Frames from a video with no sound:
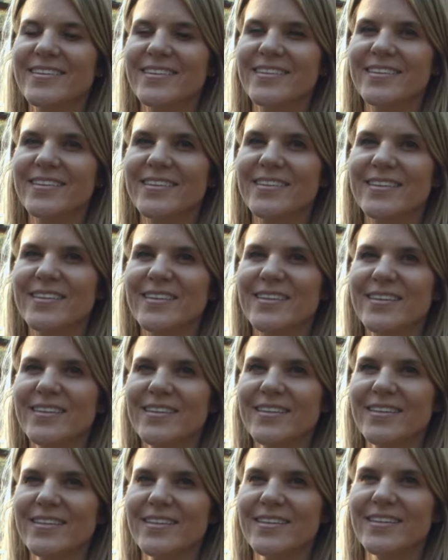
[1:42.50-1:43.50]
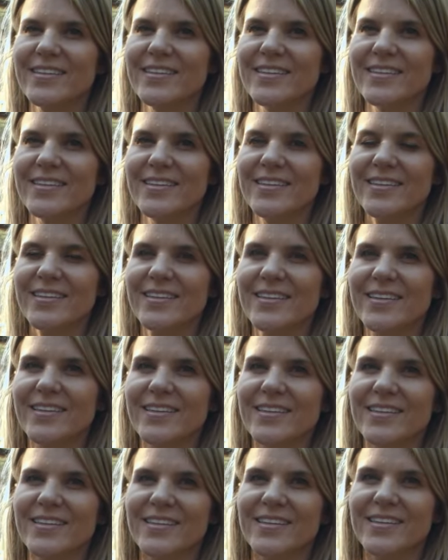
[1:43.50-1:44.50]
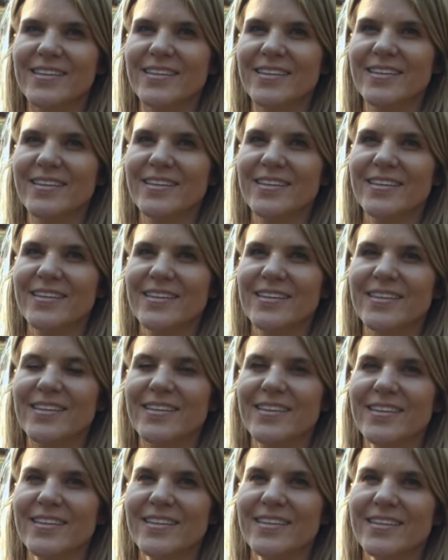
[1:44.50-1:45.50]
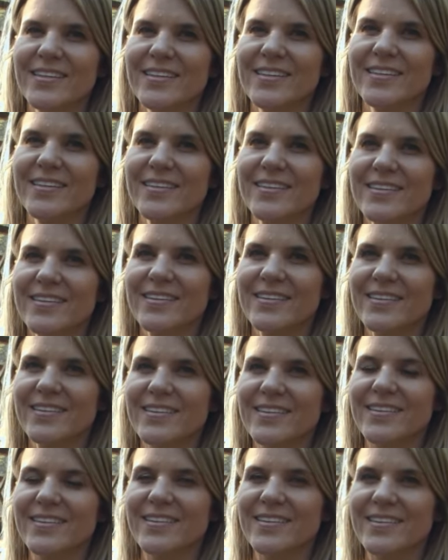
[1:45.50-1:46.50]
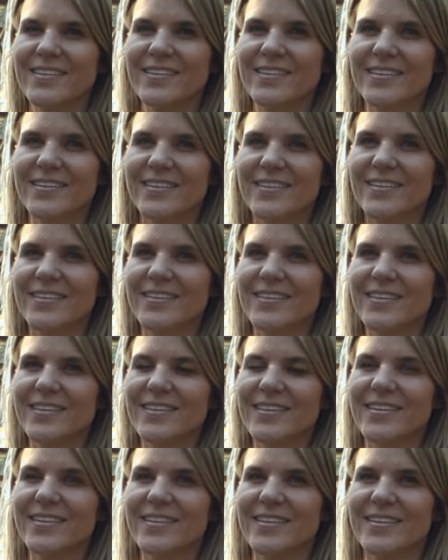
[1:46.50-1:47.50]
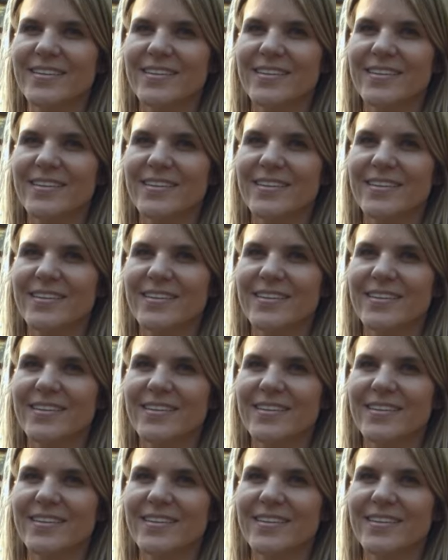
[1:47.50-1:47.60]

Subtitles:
No words are spoken by the person on screen.